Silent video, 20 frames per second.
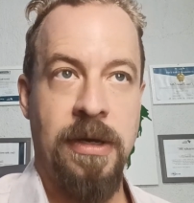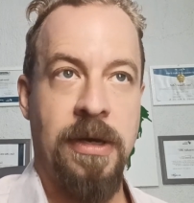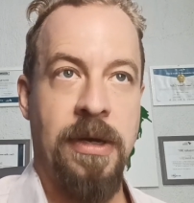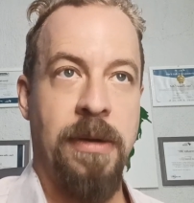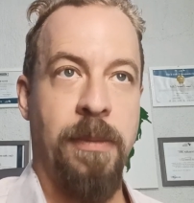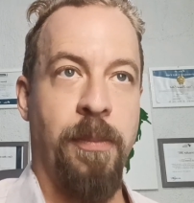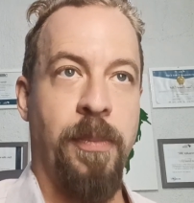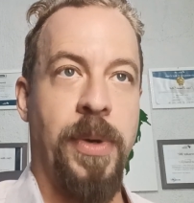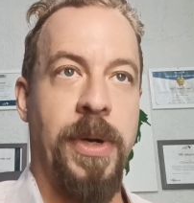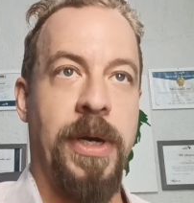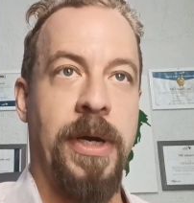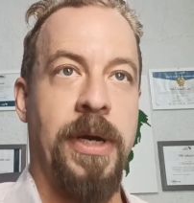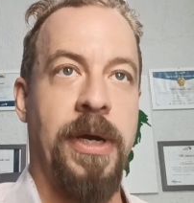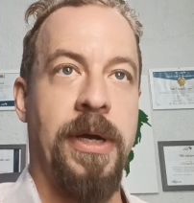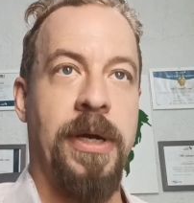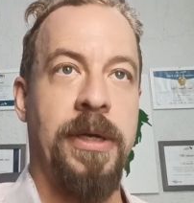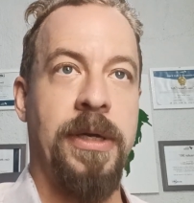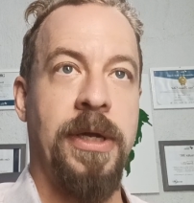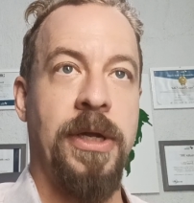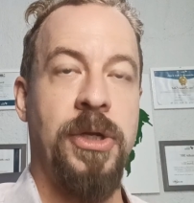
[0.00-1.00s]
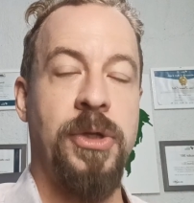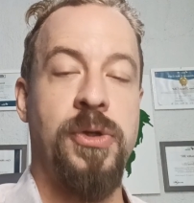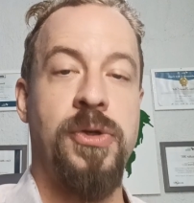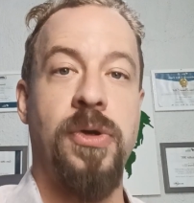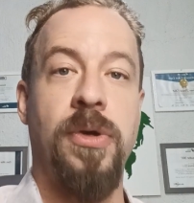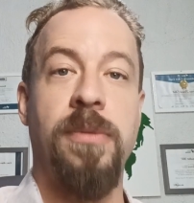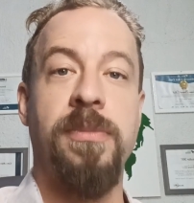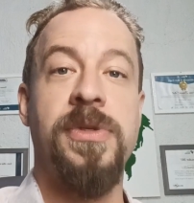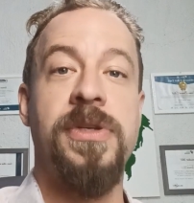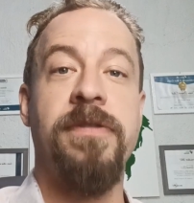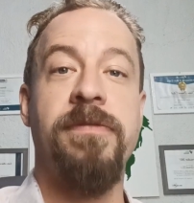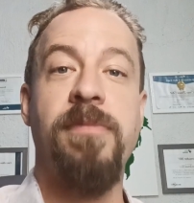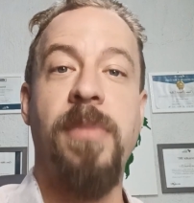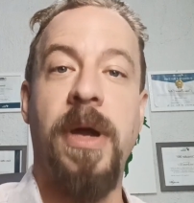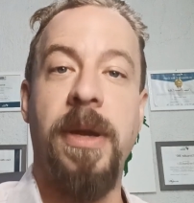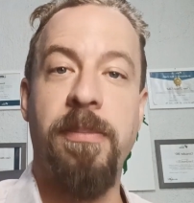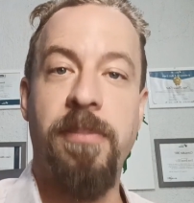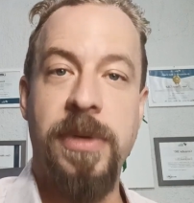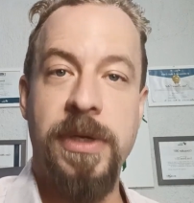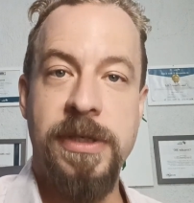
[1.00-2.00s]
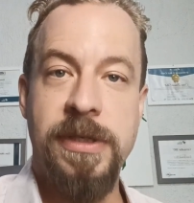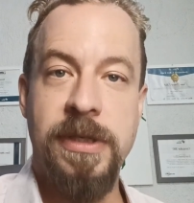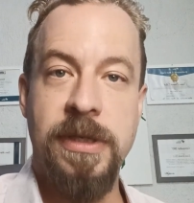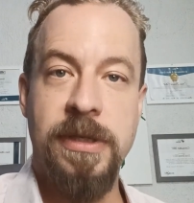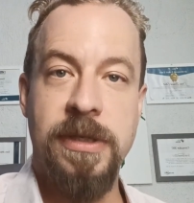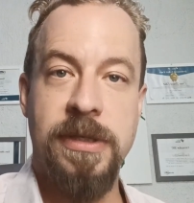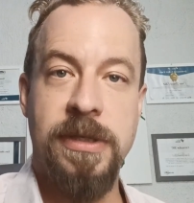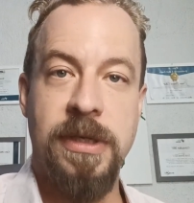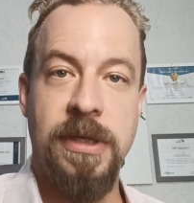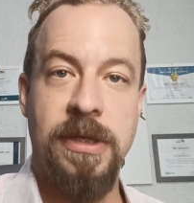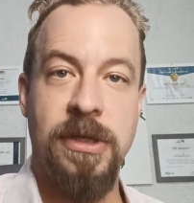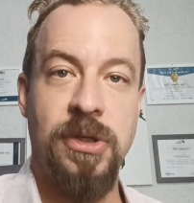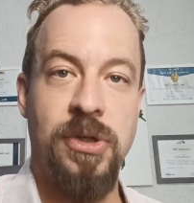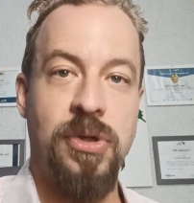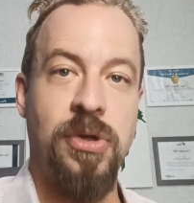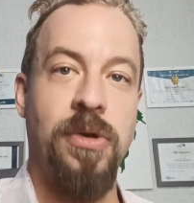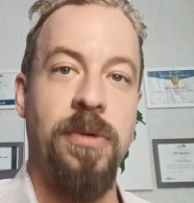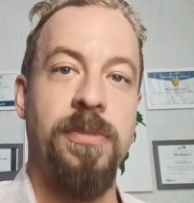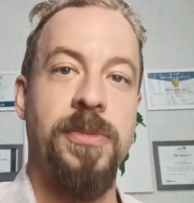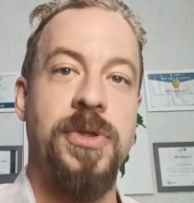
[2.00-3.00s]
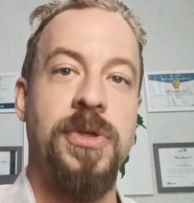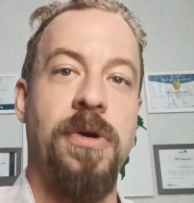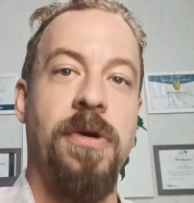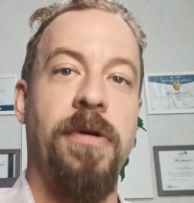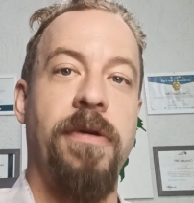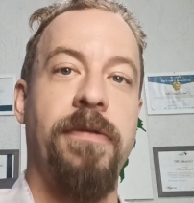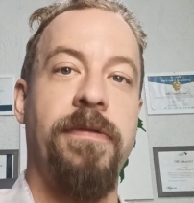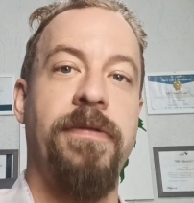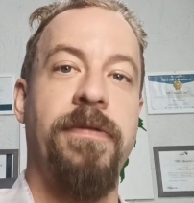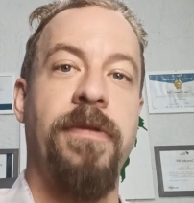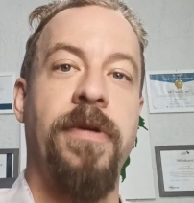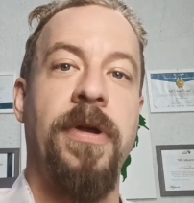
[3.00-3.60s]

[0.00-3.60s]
But in terms of my business, in terms of